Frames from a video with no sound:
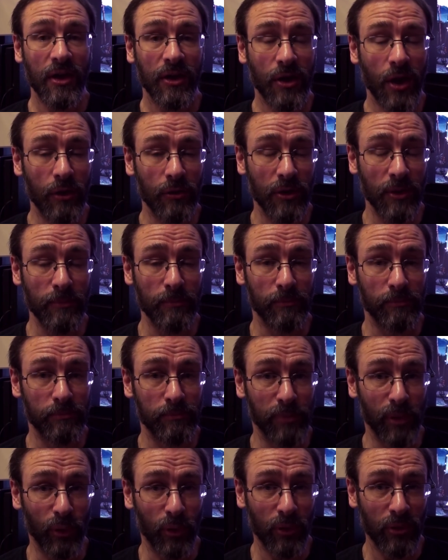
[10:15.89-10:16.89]
current
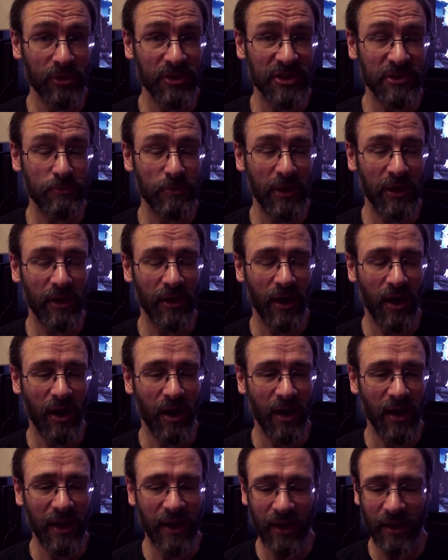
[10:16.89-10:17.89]
boards, but
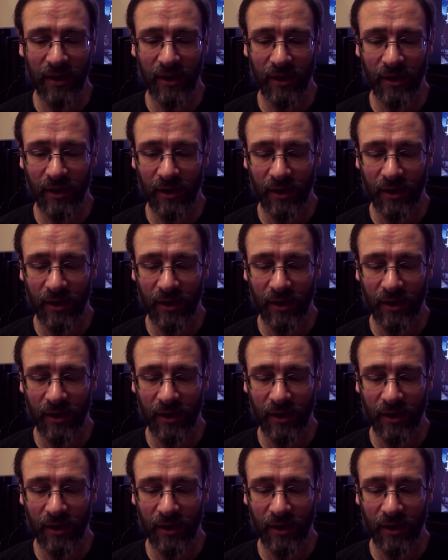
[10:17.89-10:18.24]
I